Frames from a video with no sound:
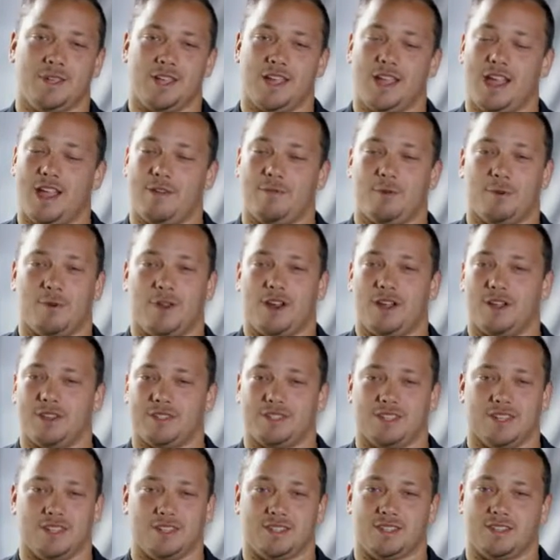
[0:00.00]
Everyone
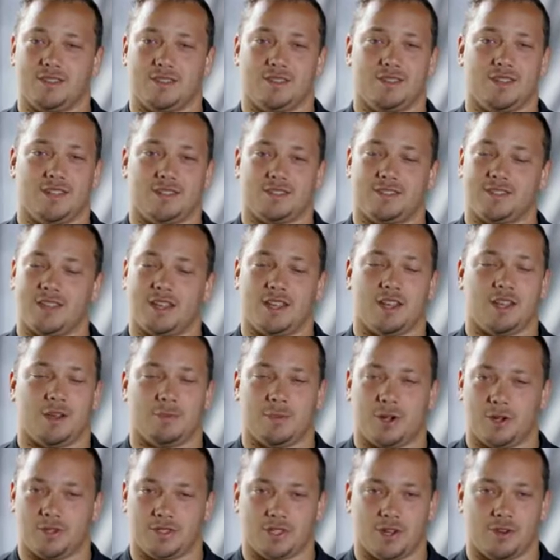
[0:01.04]
else that's thinking
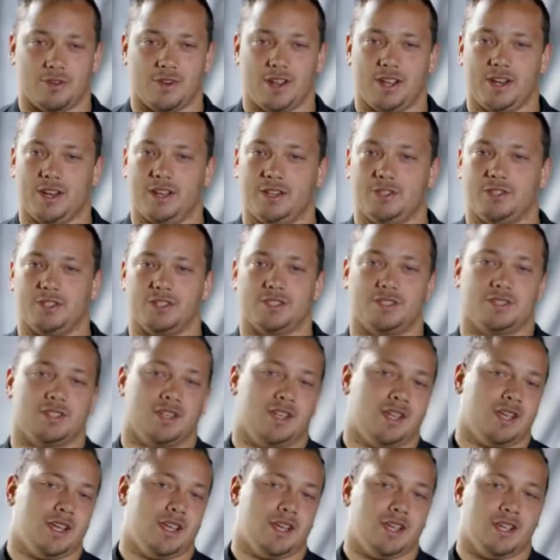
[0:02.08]
about donating, just
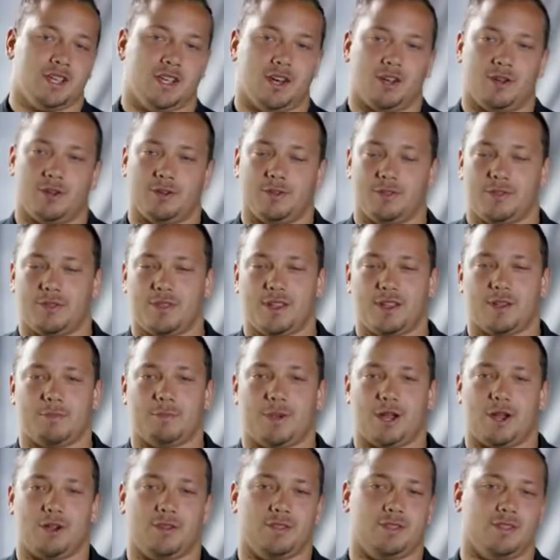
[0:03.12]
think
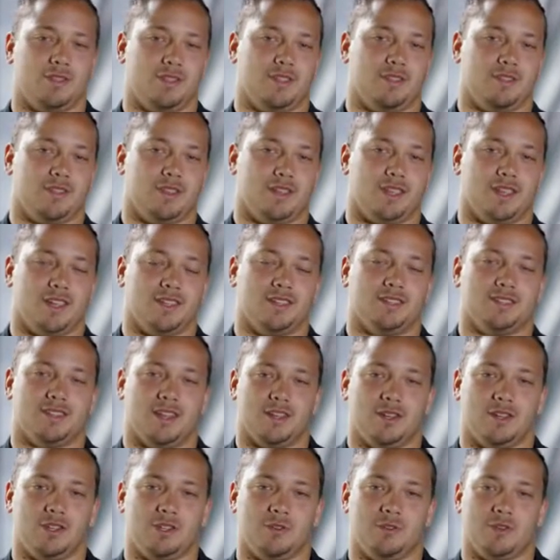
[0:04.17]
about the kids
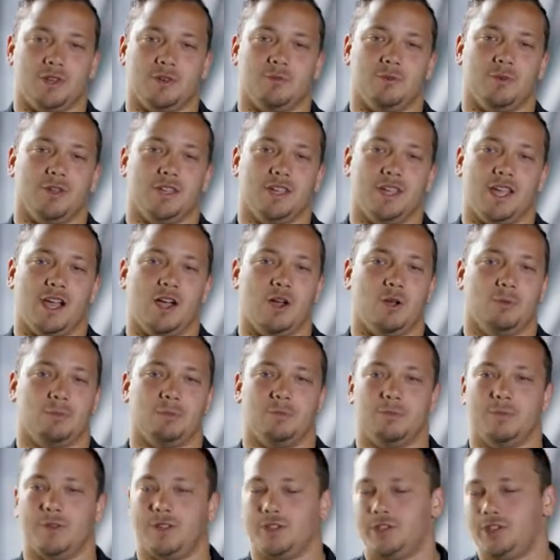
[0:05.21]
that you can really help
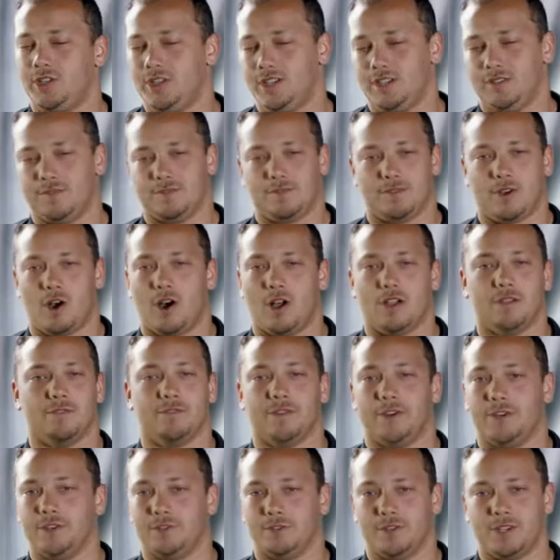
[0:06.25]
achieve all of
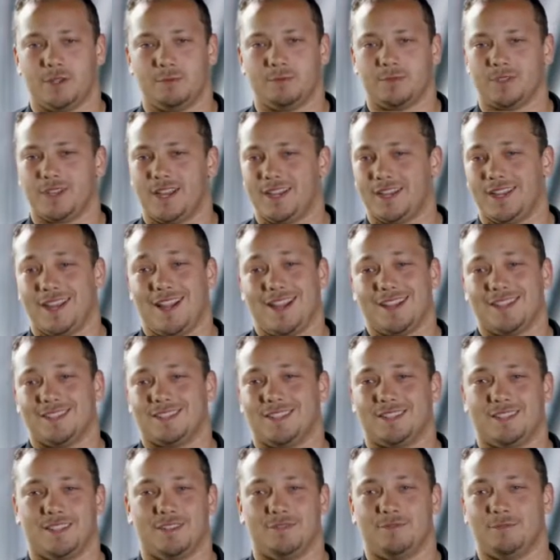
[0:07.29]
their dreams. I get
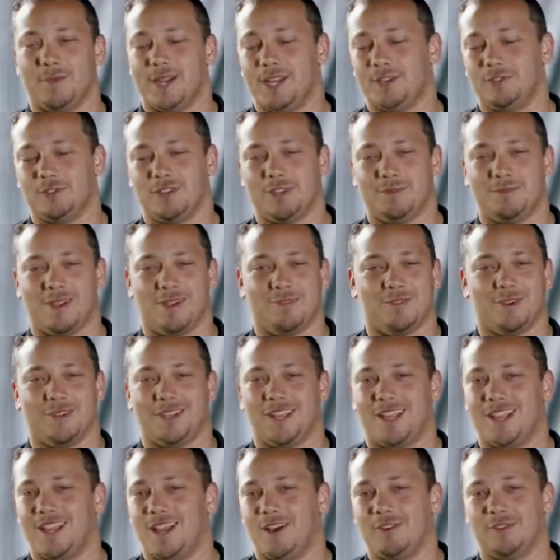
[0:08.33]
to live my dream every
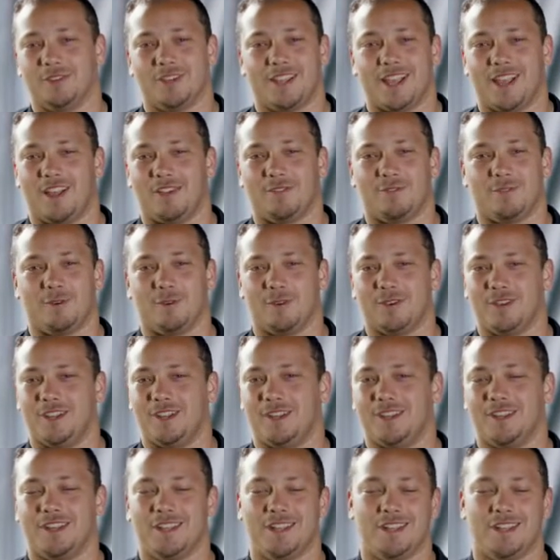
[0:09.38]
day out in California